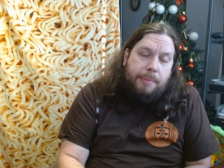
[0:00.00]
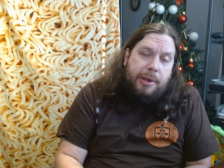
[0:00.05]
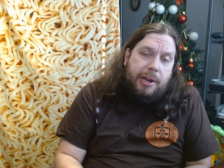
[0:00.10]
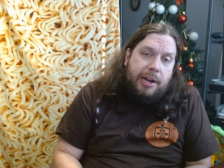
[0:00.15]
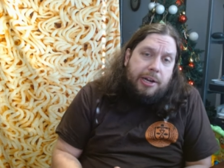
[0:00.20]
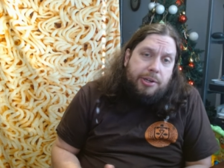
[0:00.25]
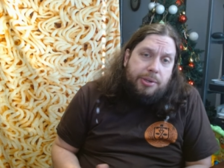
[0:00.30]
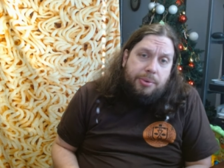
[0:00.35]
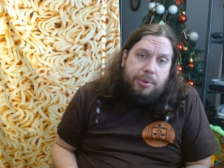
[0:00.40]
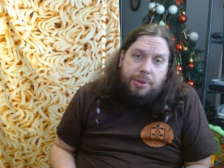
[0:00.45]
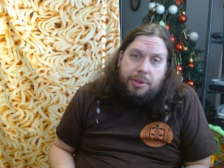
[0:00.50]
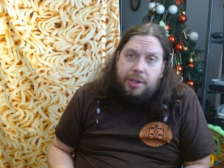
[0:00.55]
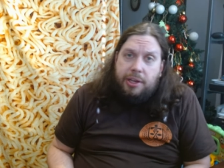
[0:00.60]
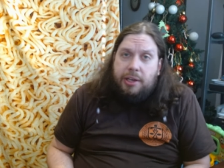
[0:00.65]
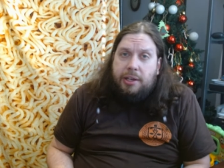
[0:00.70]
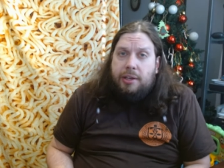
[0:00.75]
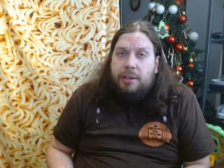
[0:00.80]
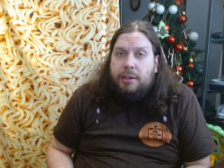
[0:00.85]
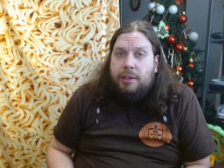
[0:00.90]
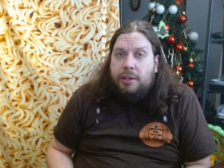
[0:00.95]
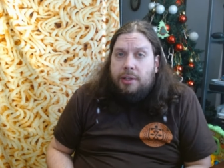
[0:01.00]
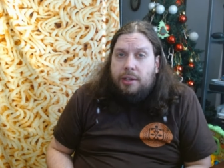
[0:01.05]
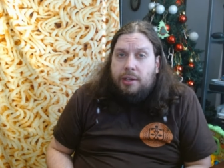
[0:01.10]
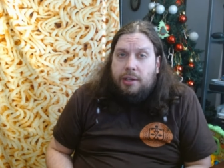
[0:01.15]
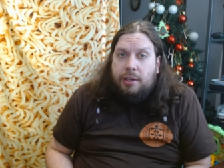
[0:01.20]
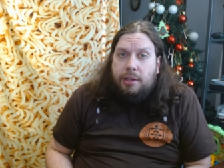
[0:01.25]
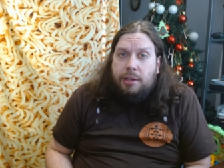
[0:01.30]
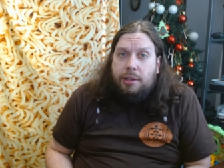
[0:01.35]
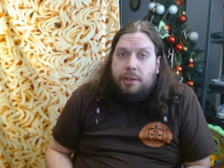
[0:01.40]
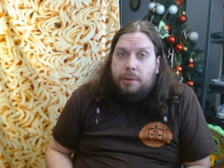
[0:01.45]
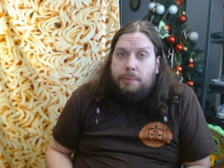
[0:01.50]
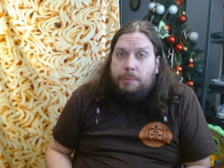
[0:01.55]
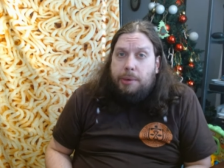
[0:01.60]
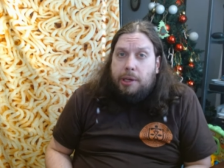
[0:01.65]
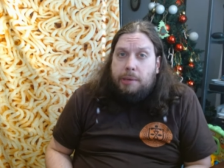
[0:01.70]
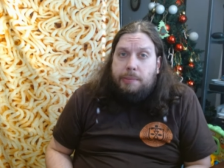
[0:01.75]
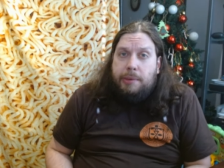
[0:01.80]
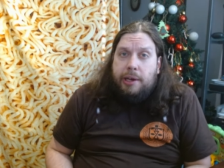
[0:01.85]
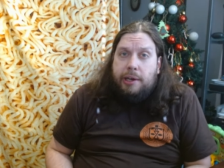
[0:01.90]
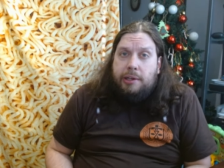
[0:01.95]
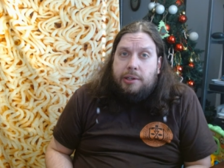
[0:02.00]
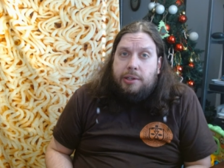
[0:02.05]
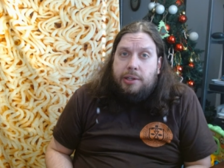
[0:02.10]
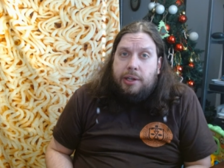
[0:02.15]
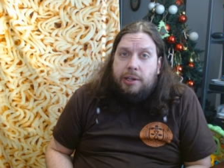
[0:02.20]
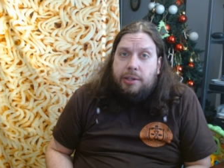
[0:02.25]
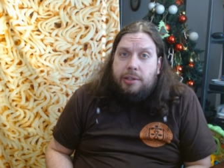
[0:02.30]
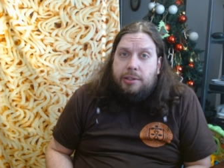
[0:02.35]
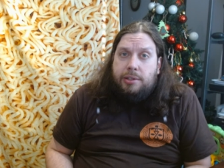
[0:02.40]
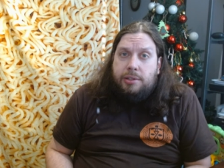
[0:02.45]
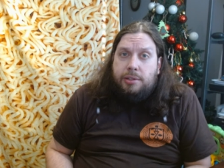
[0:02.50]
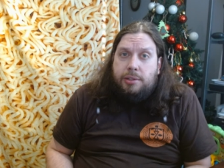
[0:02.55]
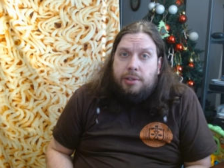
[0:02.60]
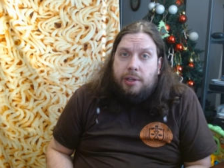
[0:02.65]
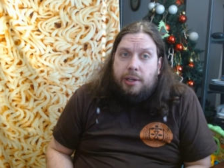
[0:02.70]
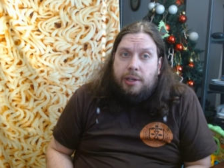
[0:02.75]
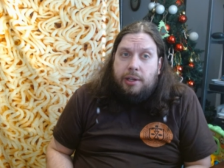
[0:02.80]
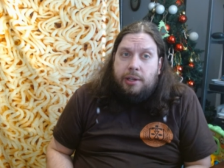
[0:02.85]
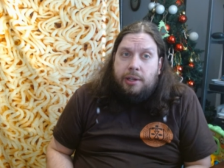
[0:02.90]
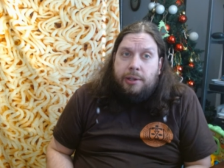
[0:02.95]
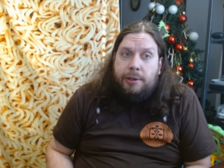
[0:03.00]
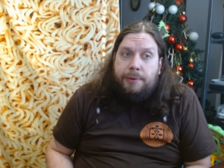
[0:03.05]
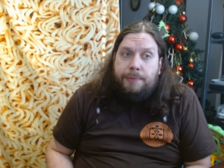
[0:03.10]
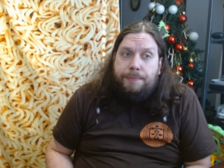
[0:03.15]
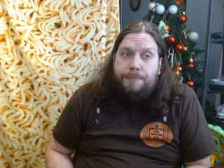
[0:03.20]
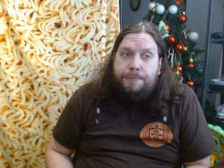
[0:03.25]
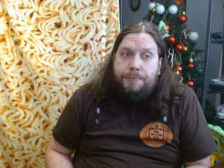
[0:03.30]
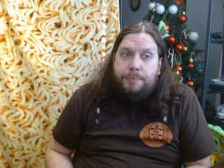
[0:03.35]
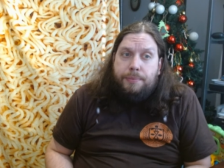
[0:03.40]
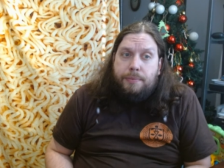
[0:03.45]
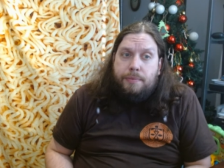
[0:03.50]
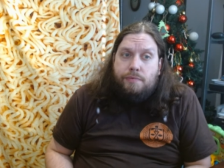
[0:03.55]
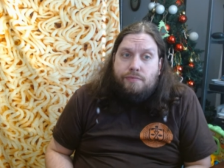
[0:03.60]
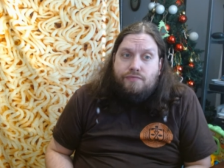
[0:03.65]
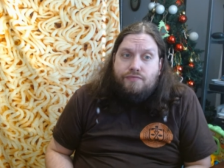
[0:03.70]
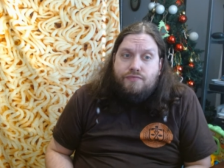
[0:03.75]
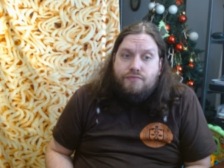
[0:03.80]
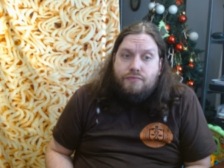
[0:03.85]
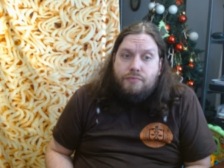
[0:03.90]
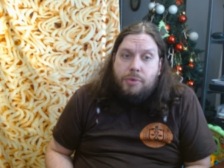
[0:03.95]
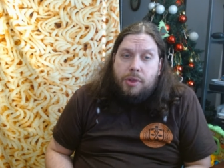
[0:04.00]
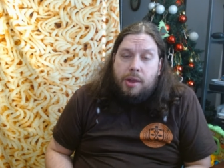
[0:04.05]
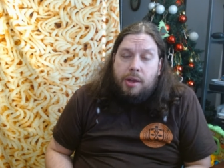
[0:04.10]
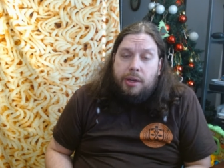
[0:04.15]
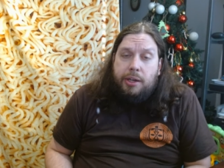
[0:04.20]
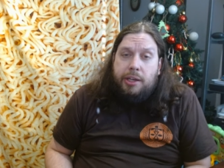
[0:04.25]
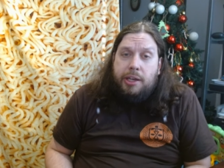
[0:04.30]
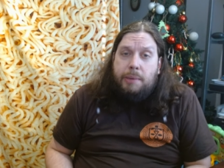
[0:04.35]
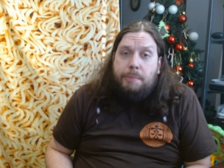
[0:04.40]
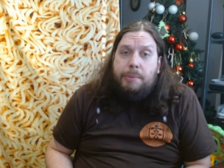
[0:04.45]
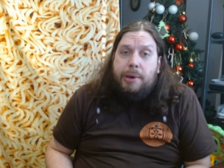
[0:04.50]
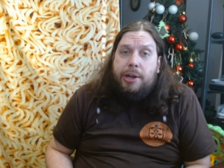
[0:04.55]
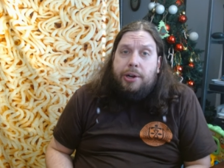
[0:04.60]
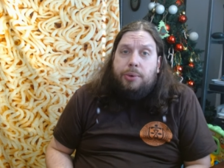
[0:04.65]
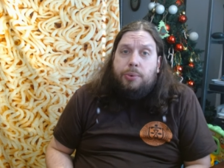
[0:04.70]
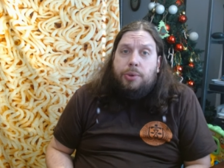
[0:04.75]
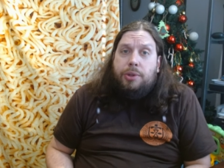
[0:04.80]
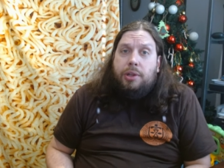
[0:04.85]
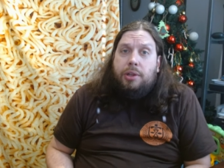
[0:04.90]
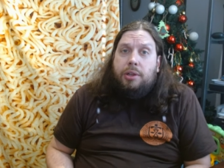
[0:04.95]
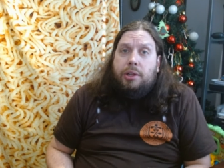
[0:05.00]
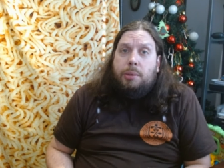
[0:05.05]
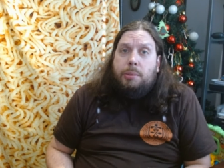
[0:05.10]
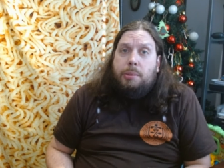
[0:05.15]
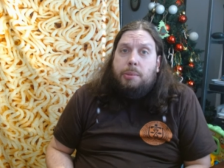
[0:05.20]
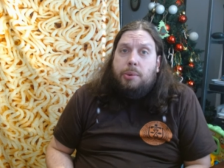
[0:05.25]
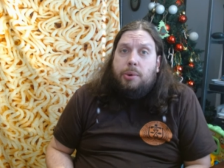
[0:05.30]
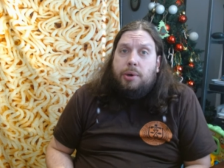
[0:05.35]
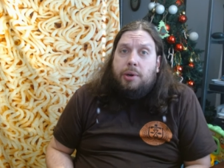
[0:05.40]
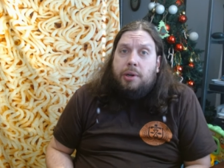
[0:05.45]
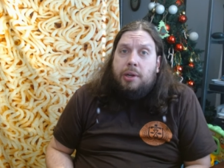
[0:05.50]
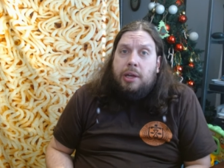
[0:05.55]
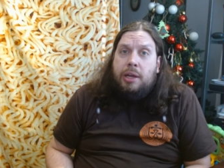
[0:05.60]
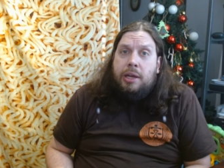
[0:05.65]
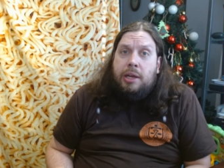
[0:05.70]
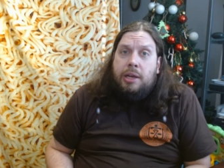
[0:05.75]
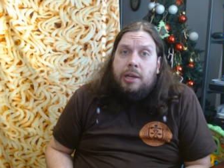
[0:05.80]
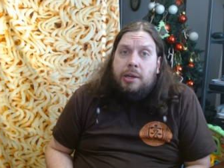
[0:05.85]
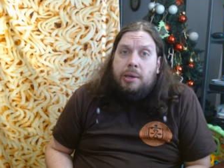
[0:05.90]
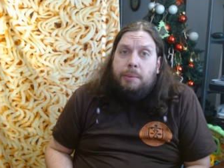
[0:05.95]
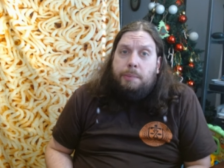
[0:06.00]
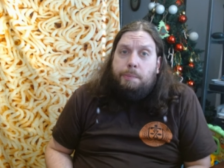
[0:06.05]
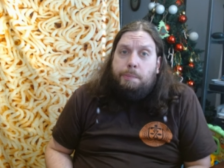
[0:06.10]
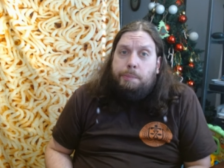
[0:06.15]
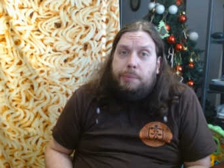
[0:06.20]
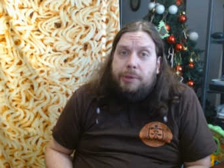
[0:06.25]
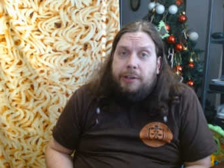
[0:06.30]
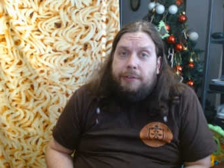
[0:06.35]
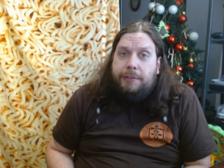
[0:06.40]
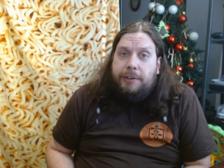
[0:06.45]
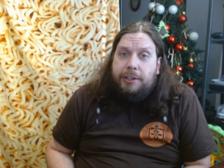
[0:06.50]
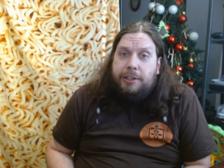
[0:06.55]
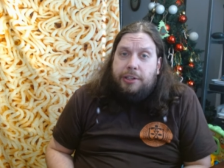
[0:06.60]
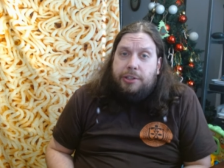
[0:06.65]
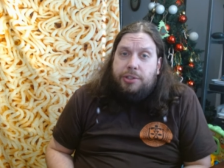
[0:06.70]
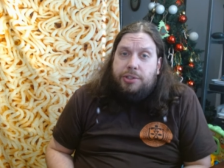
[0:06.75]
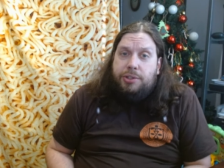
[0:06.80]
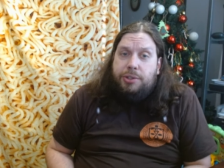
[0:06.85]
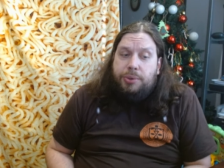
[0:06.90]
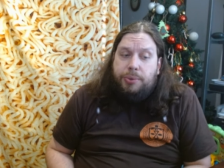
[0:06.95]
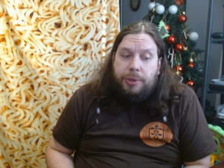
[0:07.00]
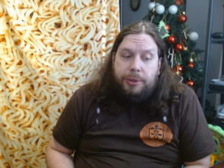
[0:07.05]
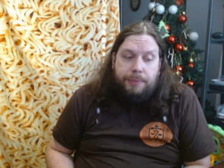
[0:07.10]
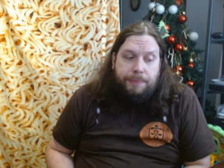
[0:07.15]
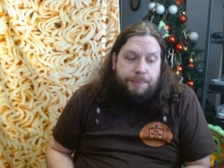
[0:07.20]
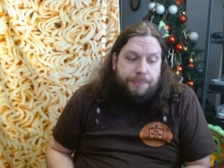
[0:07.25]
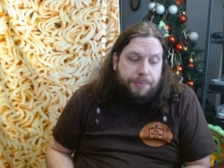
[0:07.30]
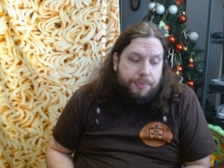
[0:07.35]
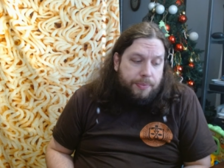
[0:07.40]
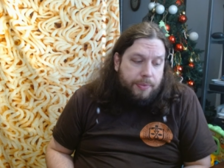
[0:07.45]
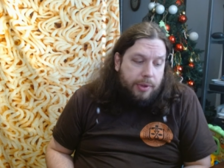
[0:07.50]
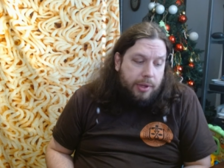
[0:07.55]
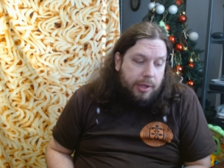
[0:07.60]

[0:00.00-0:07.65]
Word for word: Um, and I do think the Big Mac does uh, get better with a little bit more beefiness to it.